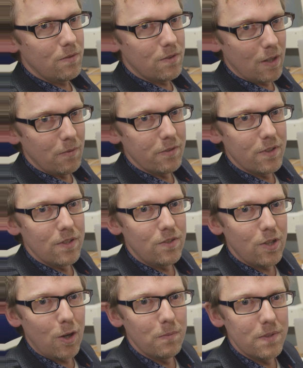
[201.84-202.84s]
some of the
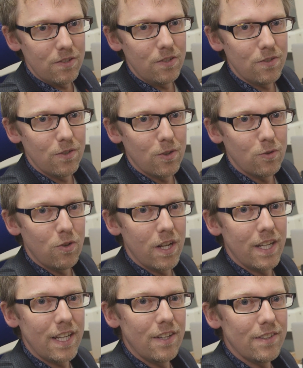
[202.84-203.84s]
jobs that you saw
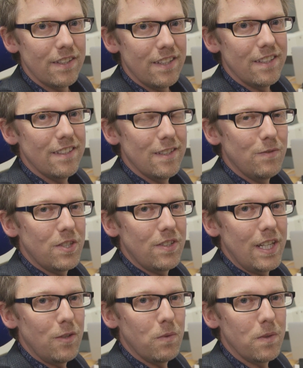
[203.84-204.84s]
running on the
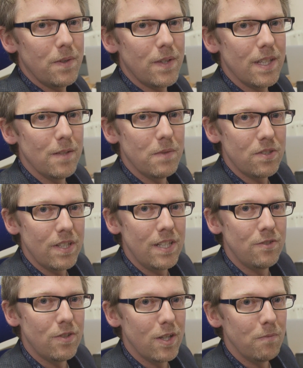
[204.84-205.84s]
machine when we were in the
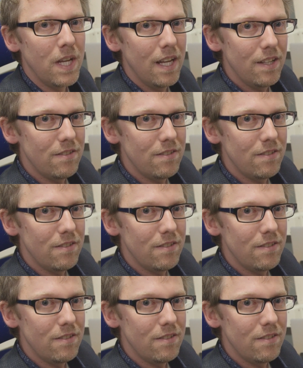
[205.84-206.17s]
machine room,